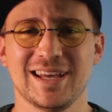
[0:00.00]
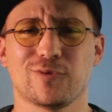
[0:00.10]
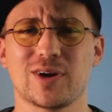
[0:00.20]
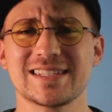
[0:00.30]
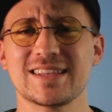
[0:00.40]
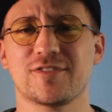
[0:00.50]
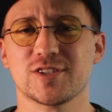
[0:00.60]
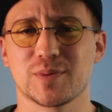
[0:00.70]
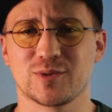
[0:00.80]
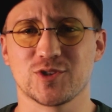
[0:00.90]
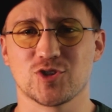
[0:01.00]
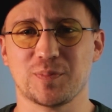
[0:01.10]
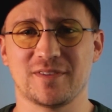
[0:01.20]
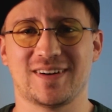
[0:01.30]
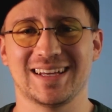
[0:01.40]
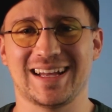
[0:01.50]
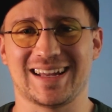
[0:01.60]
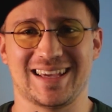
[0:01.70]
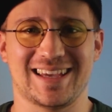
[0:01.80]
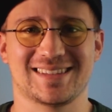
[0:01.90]
What is the difference between Shopify
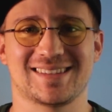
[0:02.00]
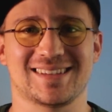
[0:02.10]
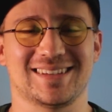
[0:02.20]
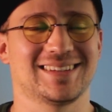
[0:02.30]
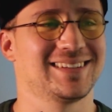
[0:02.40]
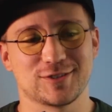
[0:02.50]
and Etsy?